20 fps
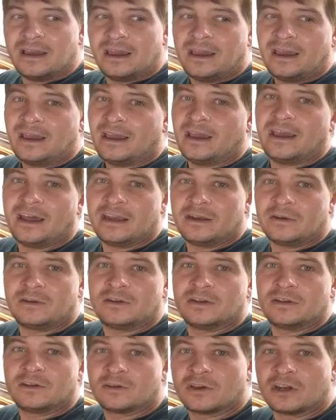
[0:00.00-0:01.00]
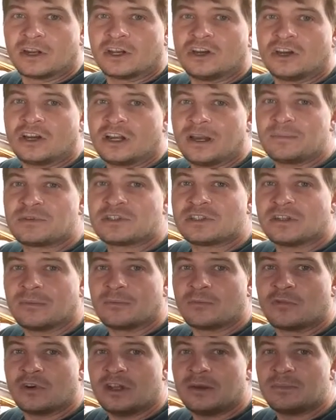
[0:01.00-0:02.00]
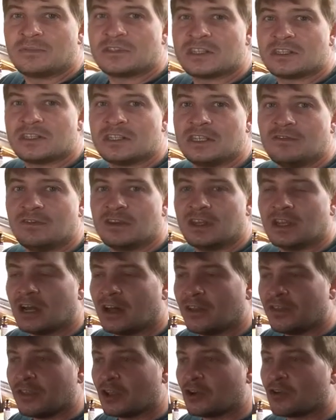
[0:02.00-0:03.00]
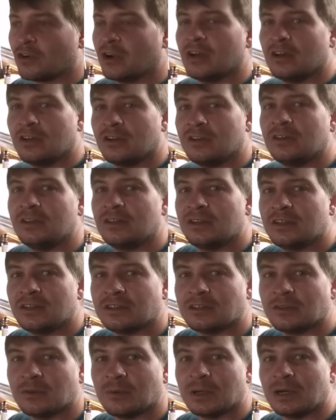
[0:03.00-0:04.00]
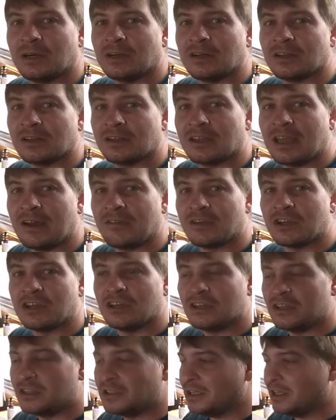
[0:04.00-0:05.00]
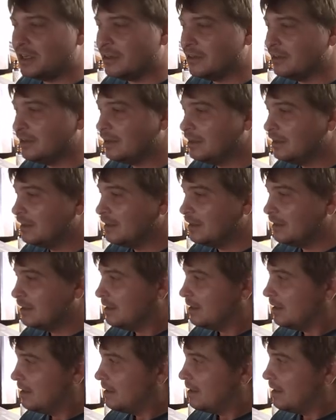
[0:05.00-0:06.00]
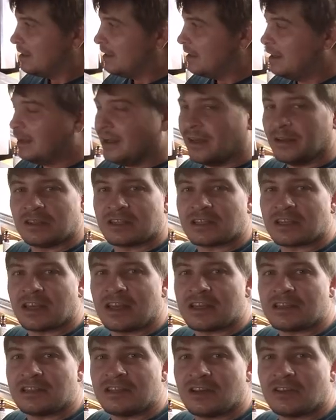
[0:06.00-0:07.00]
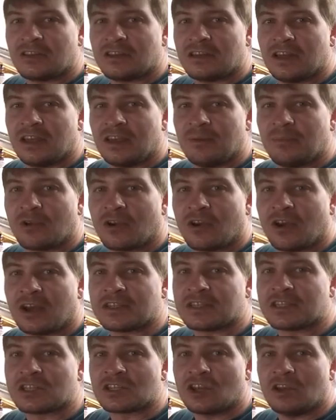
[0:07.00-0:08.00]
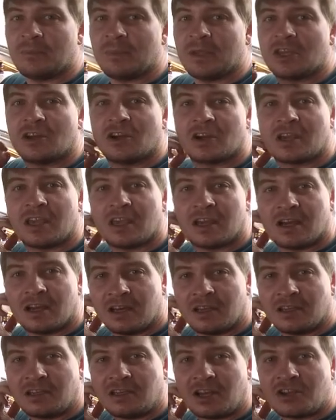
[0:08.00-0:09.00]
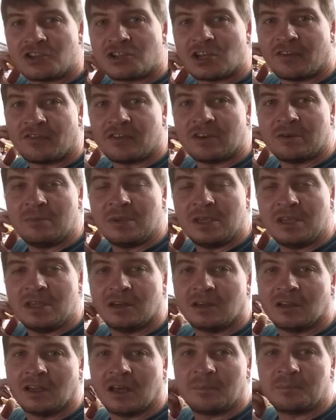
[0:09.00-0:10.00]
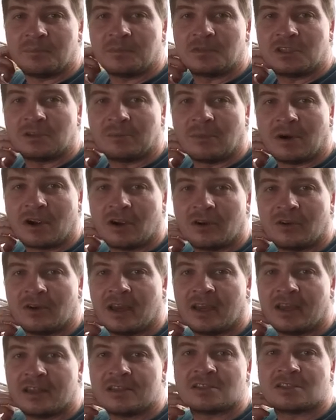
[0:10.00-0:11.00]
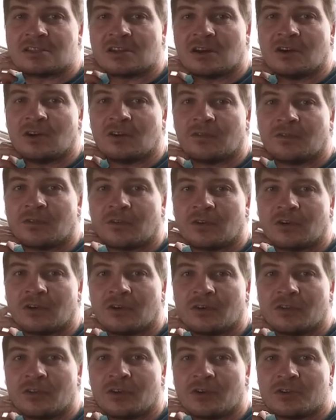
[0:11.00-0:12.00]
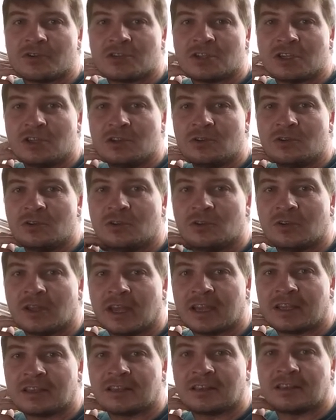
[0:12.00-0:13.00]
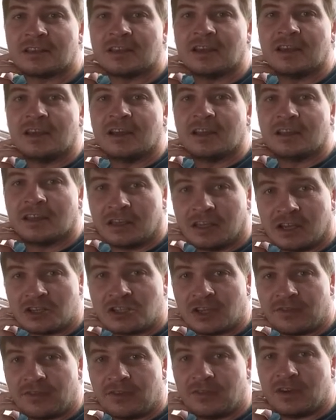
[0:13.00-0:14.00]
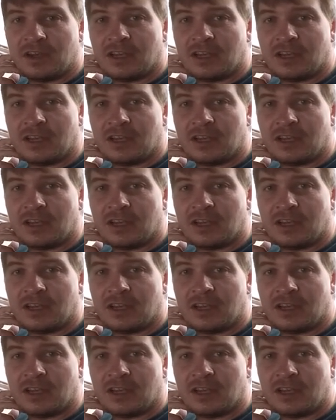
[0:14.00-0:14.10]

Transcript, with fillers: And we're going to cook up some ribs this evening on the grill. So we'll have a good dinner and just kind of see how the day progresses. I'm going to be cooking a Dutch oven meal up tomorrow night, so for those of you who like the Dutch oven